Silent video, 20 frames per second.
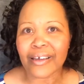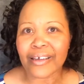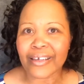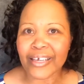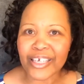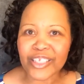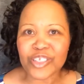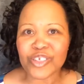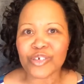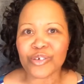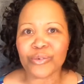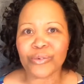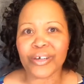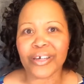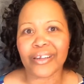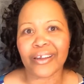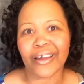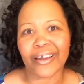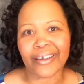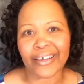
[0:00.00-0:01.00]
Get to
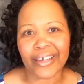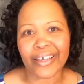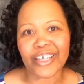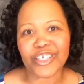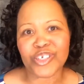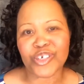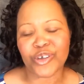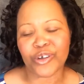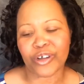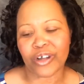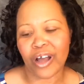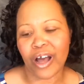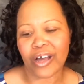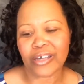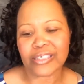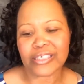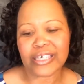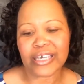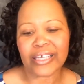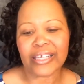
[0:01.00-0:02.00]
it and get into your
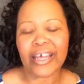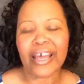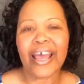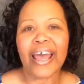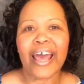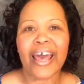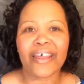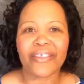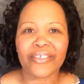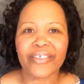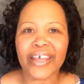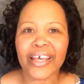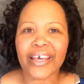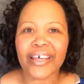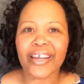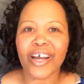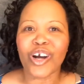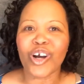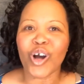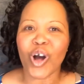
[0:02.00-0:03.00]
content. And
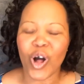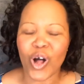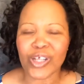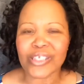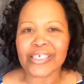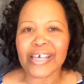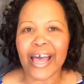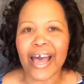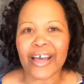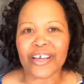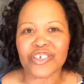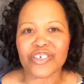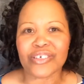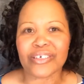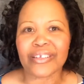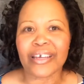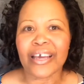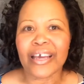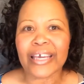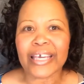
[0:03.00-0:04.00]
then a call to
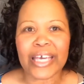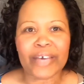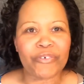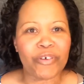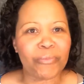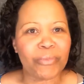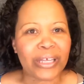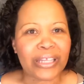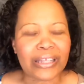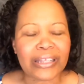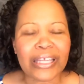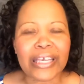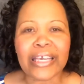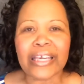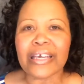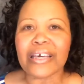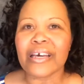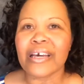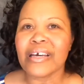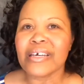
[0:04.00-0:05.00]
action. Give them a
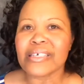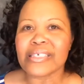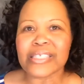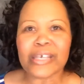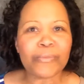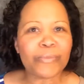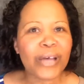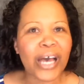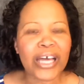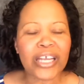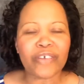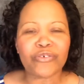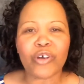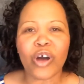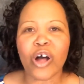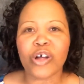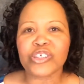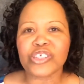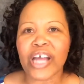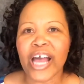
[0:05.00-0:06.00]
link, some kind of
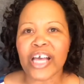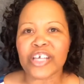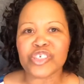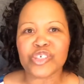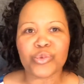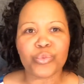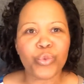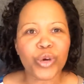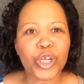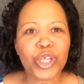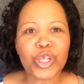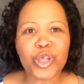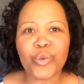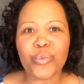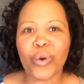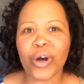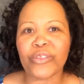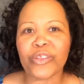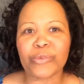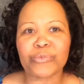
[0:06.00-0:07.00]
call to action. What do you
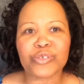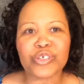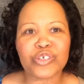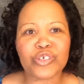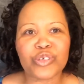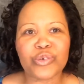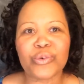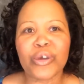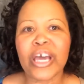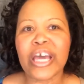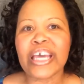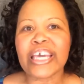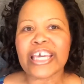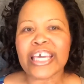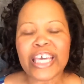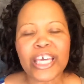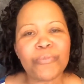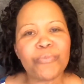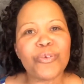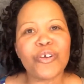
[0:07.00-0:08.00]
want them to do?
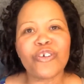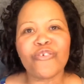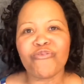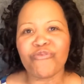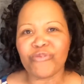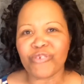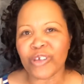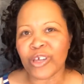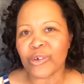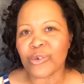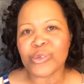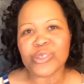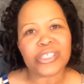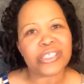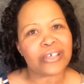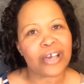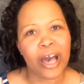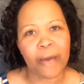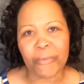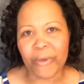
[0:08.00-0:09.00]
Keep your
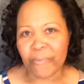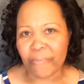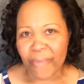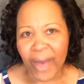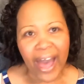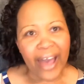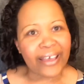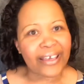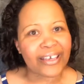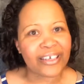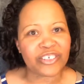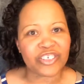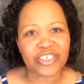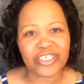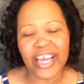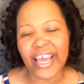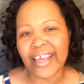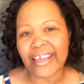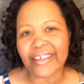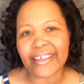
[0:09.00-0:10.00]
viewers coming back each
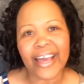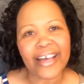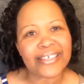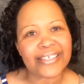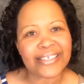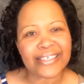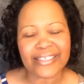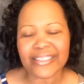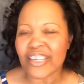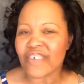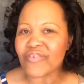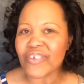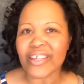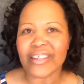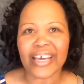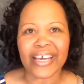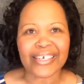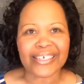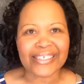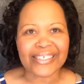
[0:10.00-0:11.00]
day. Yes,
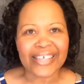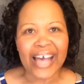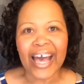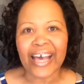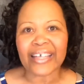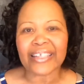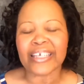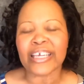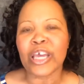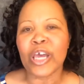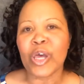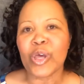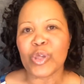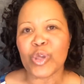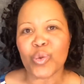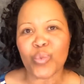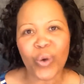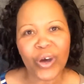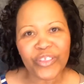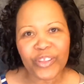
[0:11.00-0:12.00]
Stevie, exactly.
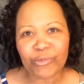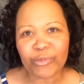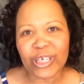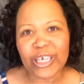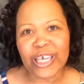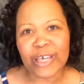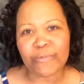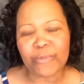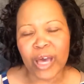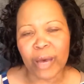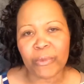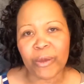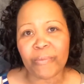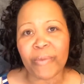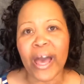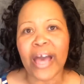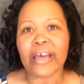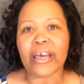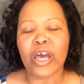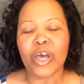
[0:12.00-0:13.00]
You want them to keep coming
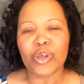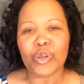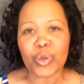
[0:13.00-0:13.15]
back.